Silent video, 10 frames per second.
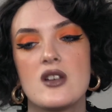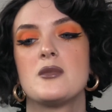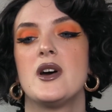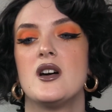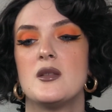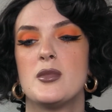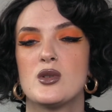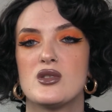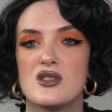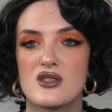
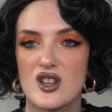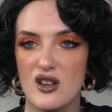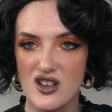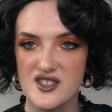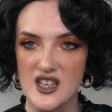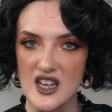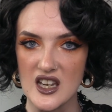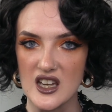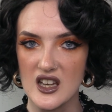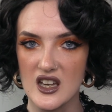purple
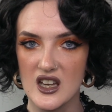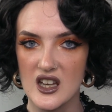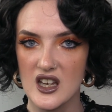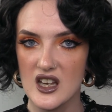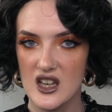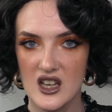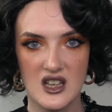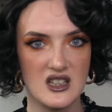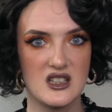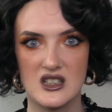glossy
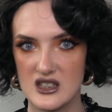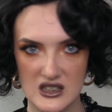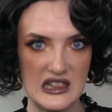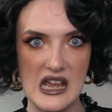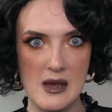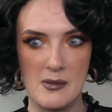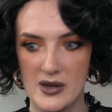lip.